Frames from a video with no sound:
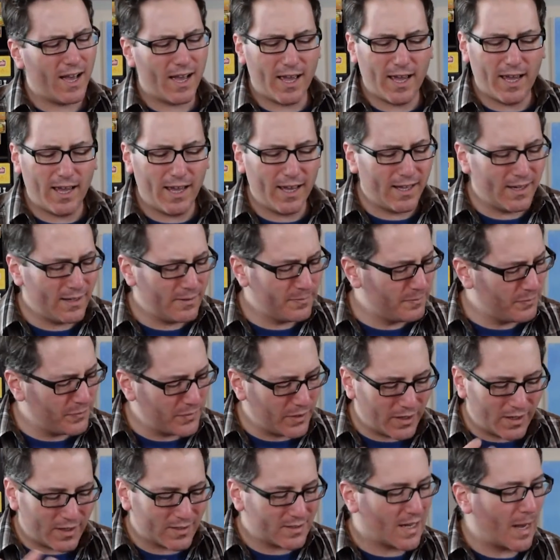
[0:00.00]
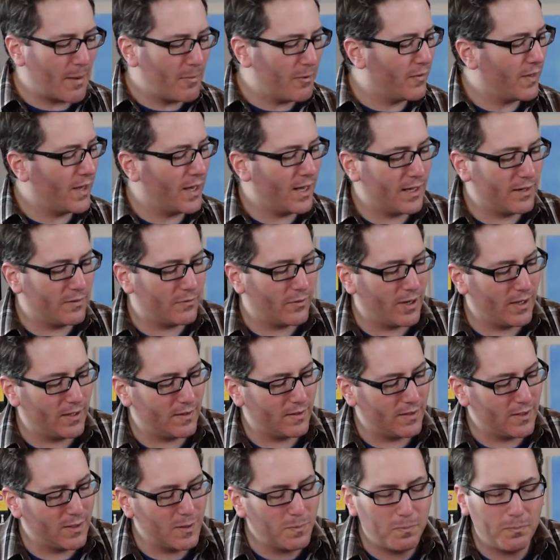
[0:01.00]
And on top of that, right,
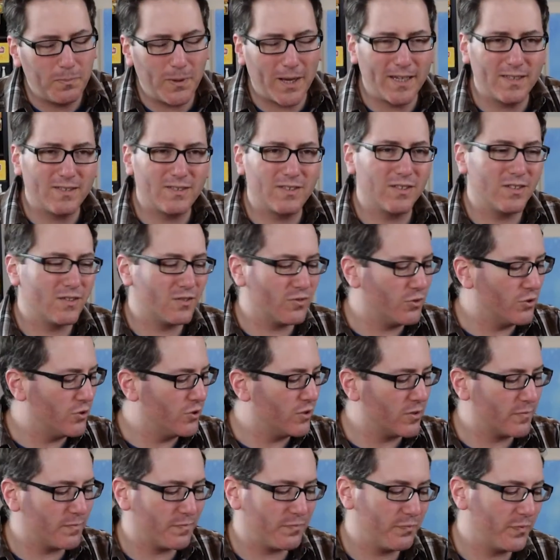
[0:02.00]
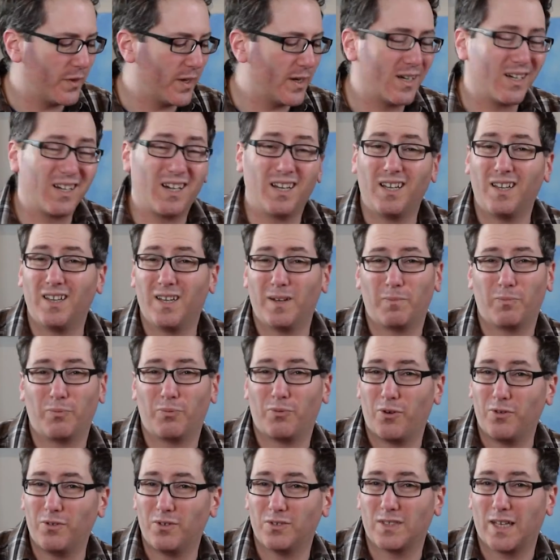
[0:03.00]
these bases look like kind of like
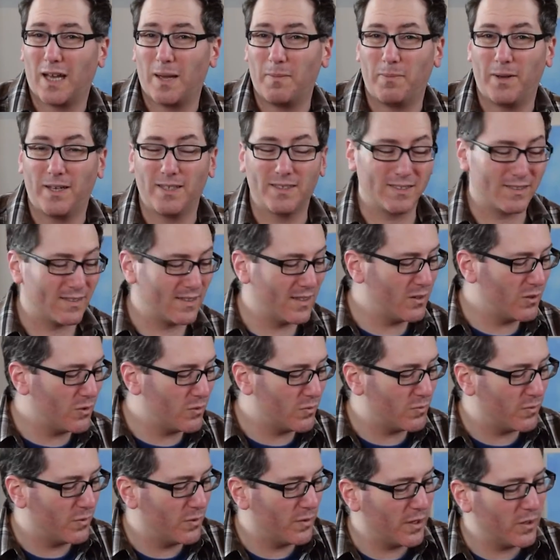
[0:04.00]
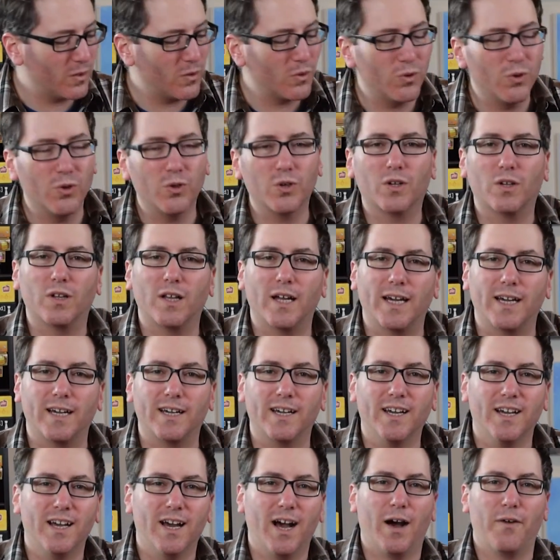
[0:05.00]
prototype bases. They don't look like
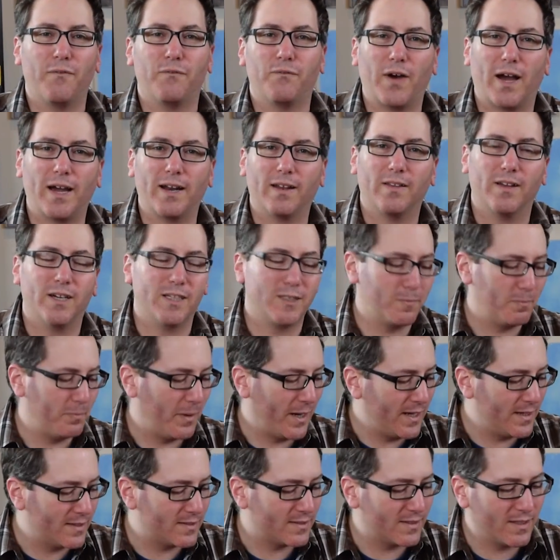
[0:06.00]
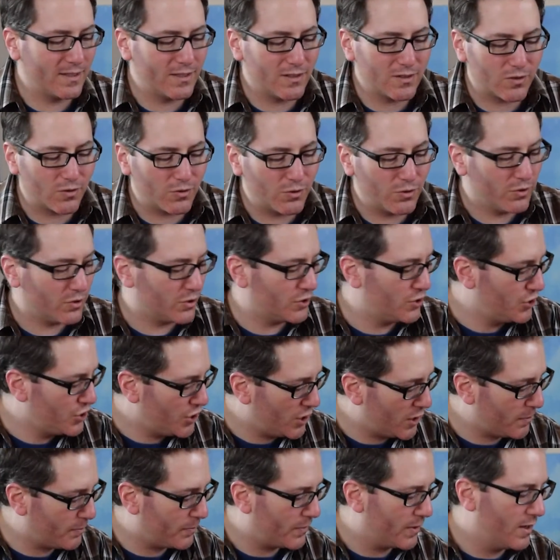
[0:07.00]
a finalized base. They just look
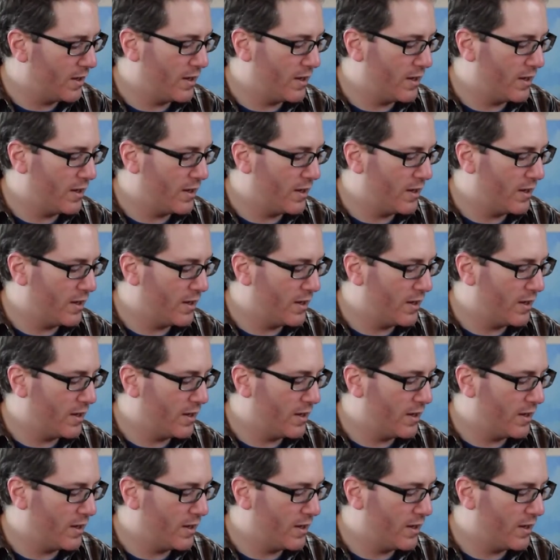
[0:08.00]
cheap.